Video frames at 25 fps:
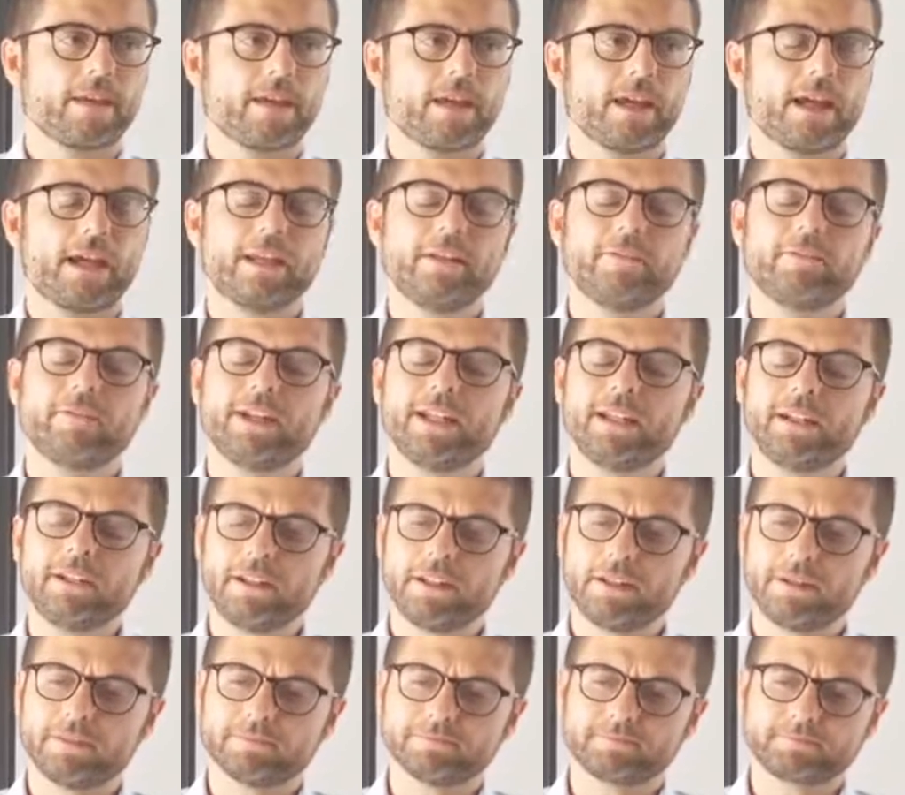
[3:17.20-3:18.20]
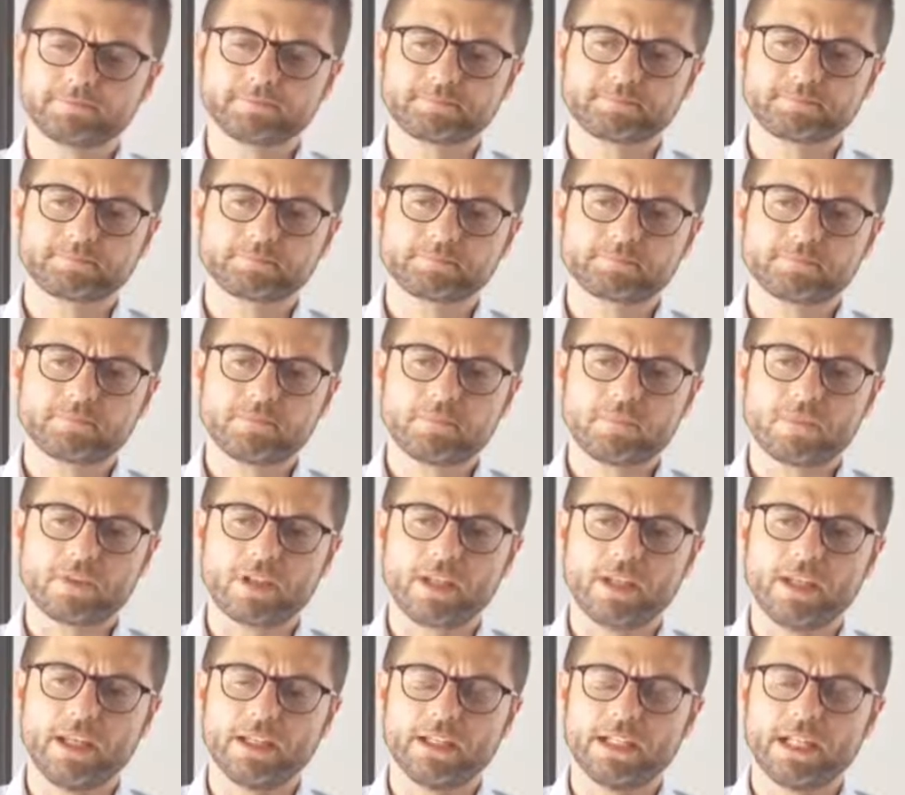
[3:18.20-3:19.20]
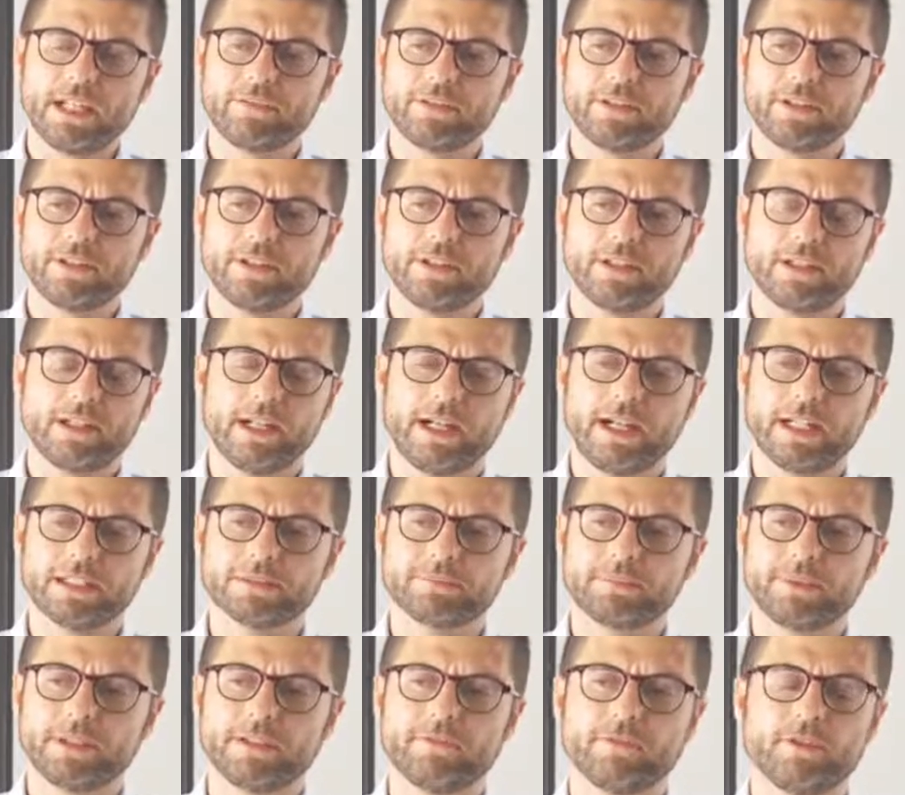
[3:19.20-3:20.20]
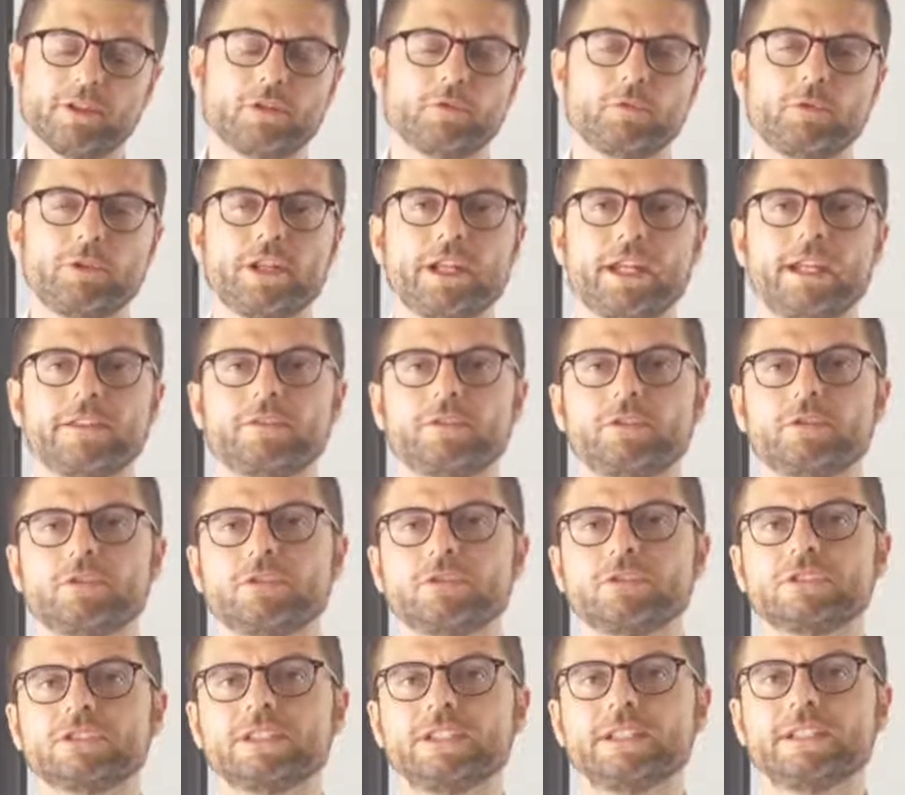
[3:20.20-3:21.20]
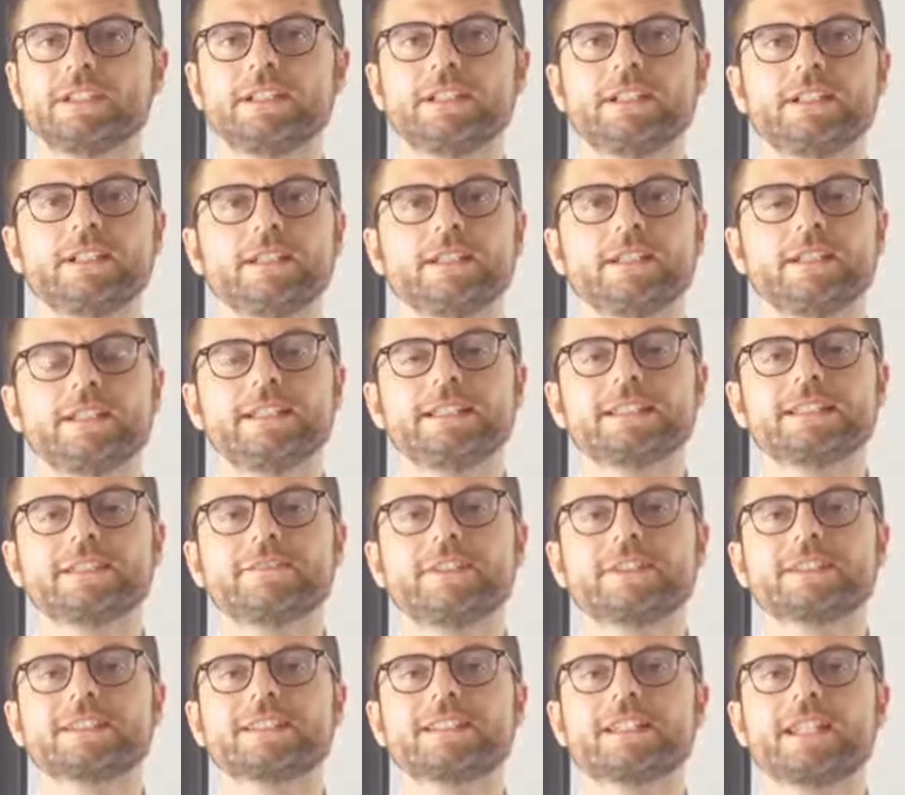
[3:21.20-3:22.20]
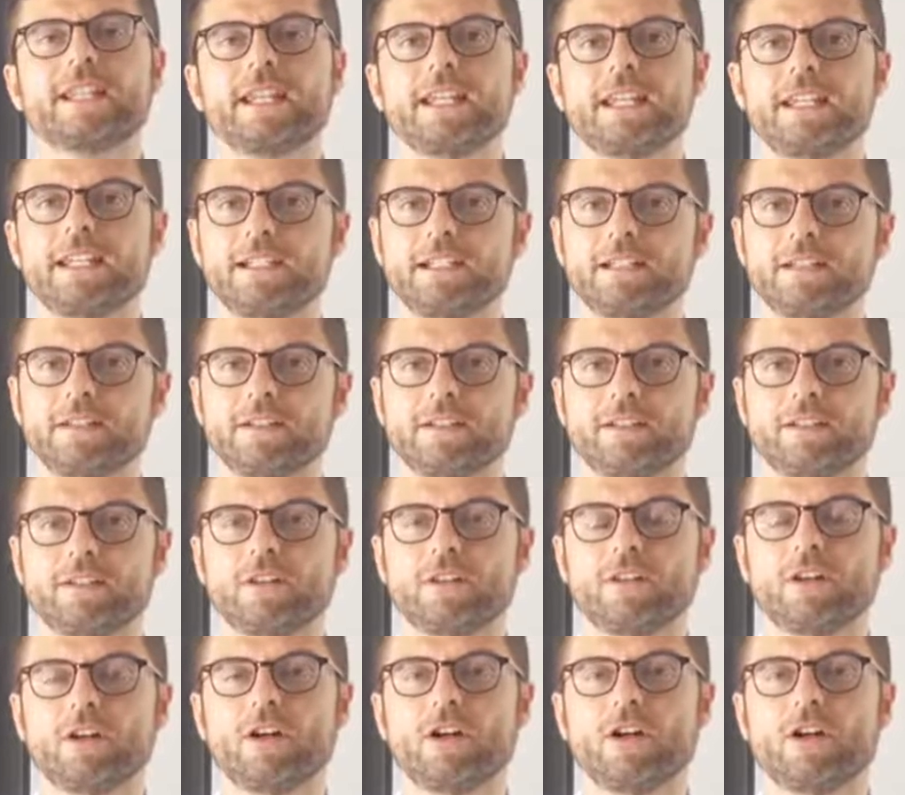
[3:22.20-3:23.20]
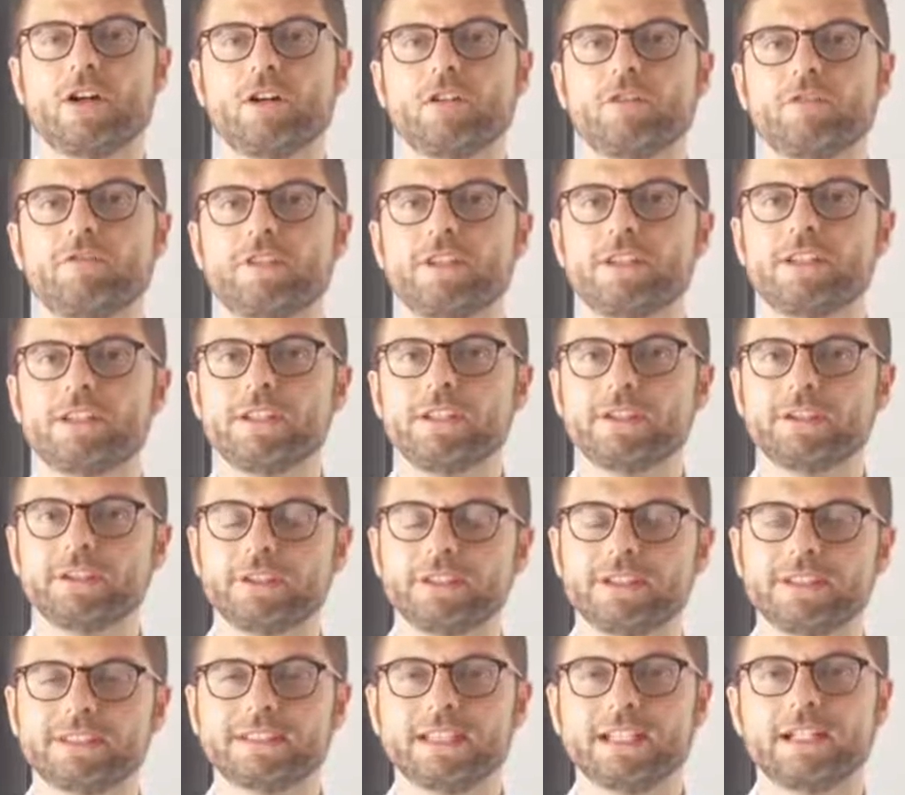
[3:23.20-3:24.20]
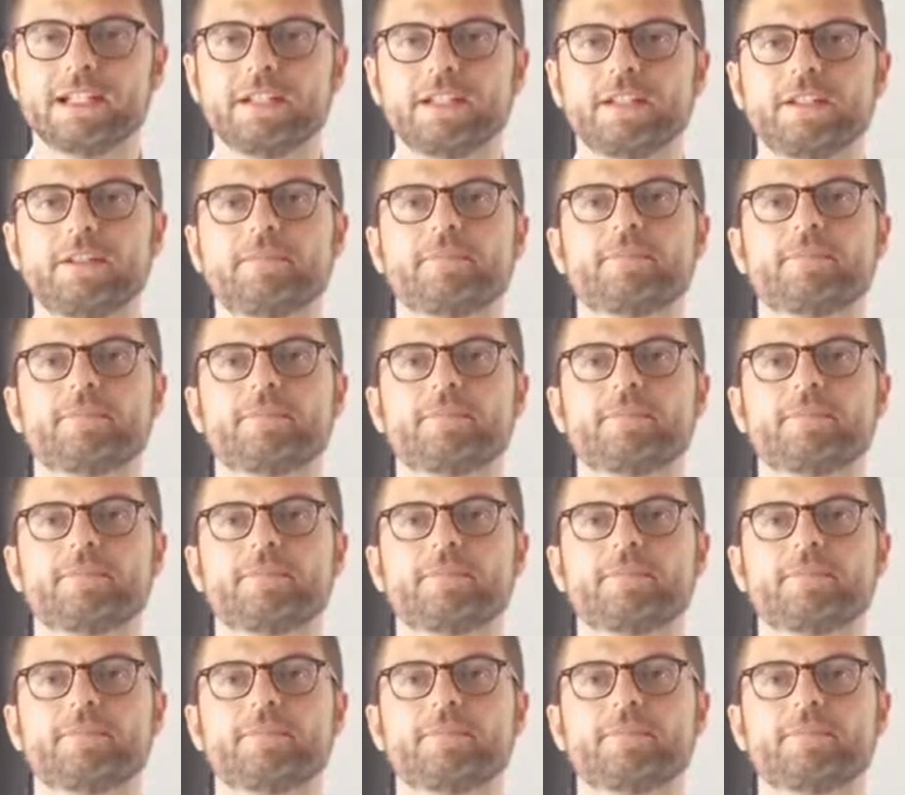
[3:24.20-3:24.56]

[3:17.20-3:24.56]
And then another aspect that we have to consider is the scale of the interior design.